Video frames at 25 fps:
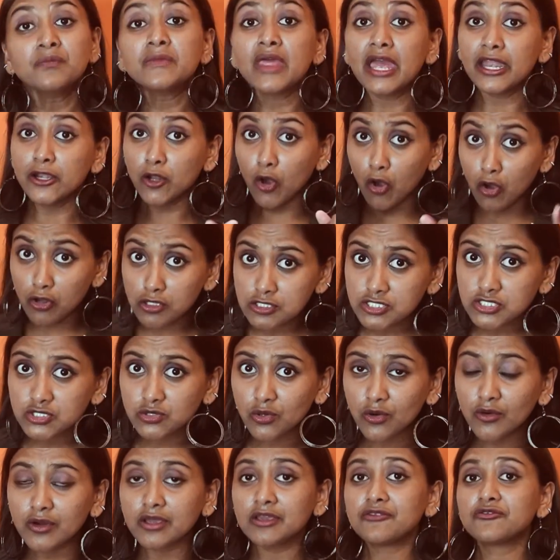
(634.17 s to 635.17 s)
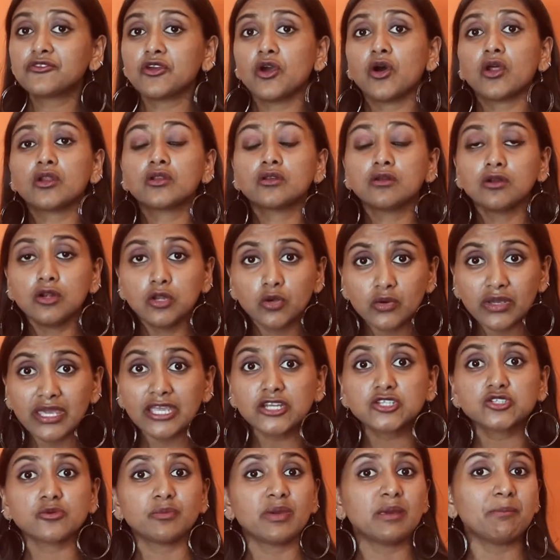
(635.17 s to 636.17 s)
And also, if you're
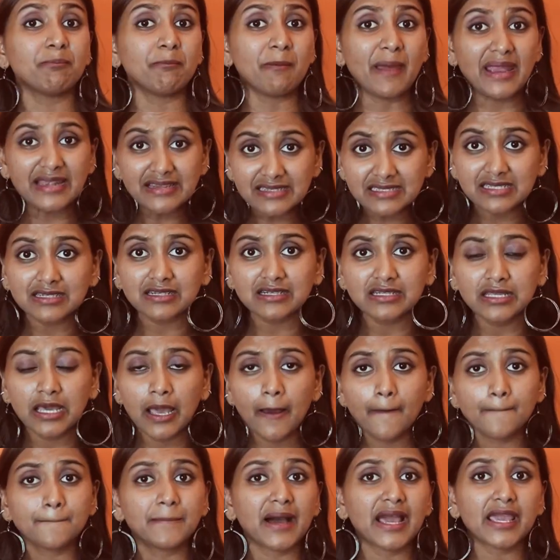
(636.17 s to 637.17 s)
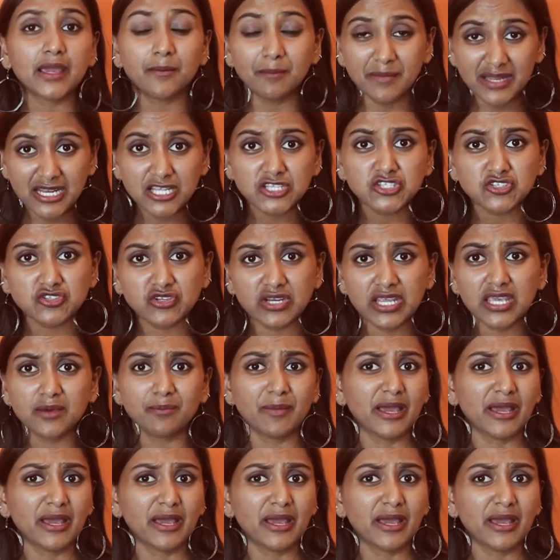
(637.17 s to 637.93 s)
looking to be mentored by a ministry,